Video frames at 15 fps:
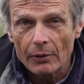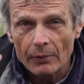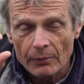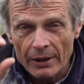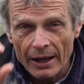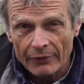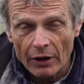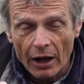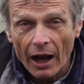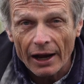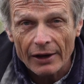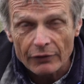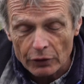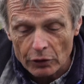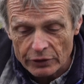We have a high
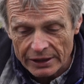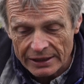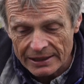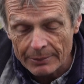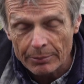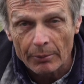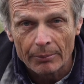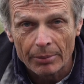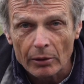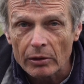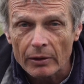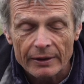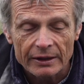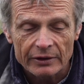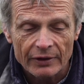floating tip on both
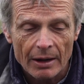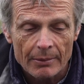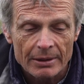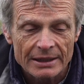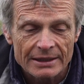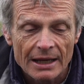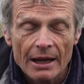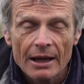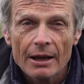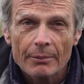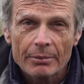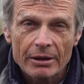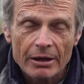of these families, but